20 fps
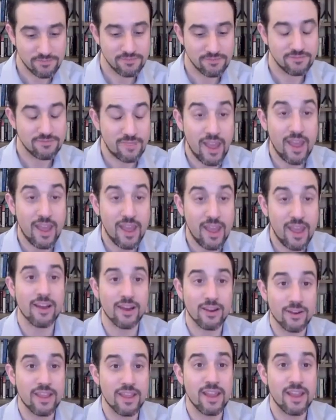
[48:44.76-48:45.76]

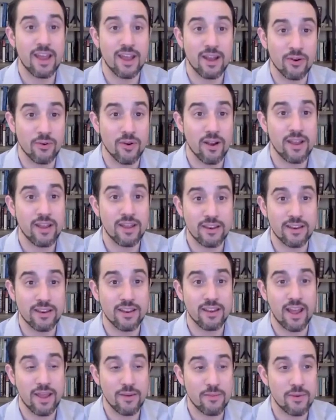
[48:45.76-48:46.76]
Yeah, right.
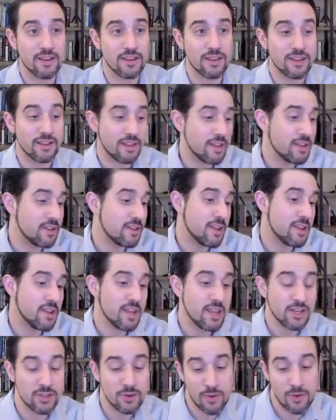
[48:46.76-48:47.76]
I mean,
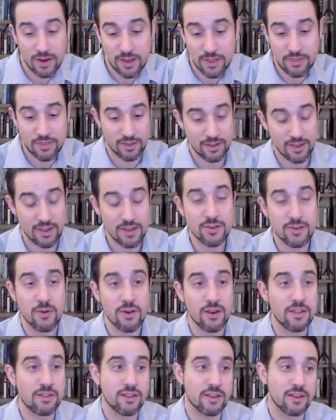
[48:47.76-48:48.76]
he'd do anything. He'd do
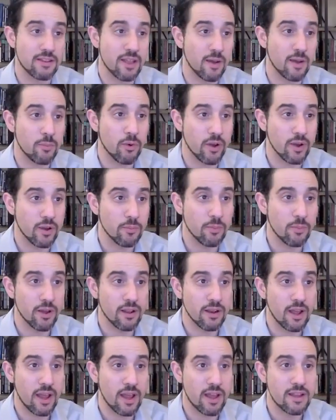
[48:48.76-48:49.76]
anything at that point.
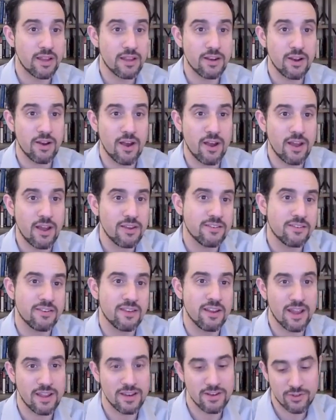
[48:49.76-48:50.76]
But I
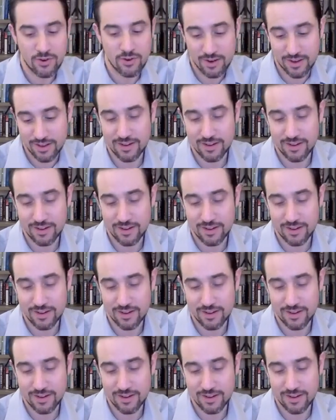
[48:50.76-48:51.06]
enjoyed it.